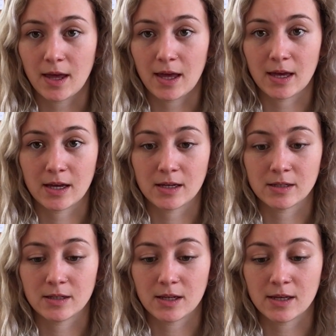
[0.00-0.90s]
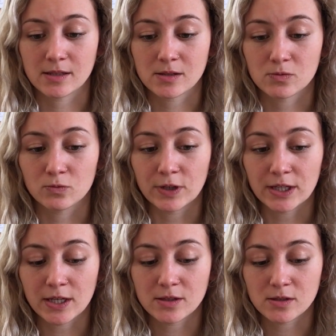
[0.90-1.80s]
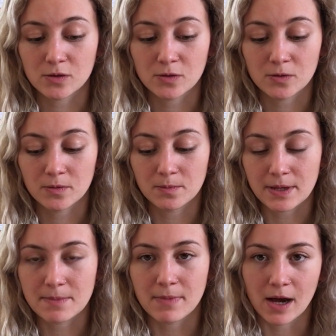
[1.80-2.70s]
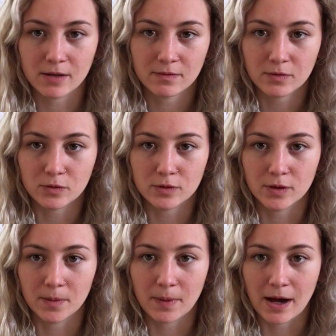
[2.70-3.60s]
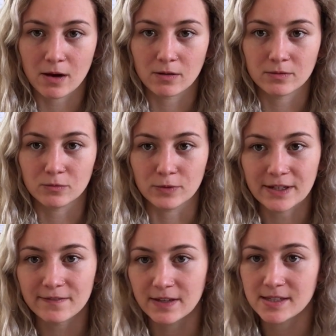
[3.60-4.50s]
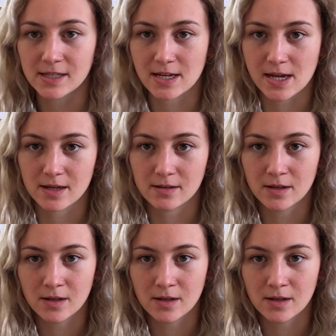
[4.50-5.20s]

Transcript: and it's really to be mindful about revisiting it.